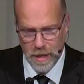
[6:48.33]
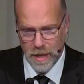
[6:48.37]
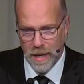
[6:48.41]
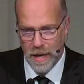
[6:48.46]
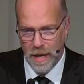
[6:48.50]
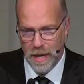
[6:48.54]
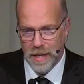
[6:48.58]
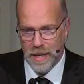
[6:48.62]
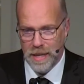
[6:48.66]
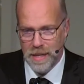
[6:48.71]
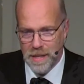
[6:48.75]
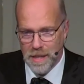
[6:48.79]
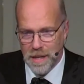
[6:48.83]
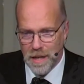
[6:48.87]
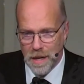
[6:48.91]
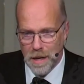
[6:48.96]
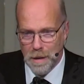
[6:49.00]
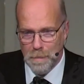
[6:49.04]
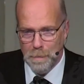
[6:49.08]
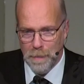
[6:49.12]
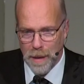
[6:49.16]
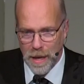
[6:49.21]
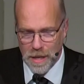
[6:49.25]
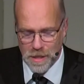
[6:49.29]
And he did an
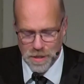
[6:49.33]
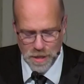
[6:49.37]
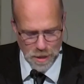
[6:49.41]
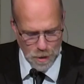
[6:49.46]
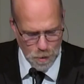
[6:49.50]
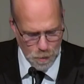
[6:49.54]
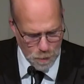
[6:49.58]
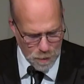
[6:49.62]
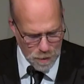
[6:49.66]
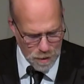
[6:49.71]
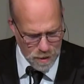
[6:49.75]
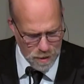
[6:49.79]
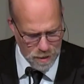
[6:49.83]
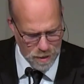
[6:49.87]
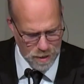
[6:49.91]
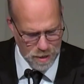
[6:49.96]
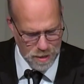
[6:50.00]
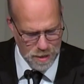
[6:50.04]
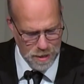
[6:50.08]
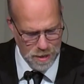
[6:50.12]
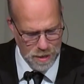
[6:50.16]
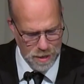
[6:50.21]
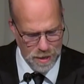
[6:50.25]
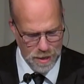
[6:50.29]
amazing
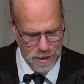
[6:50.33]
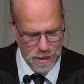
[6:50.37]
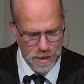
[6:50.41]
work,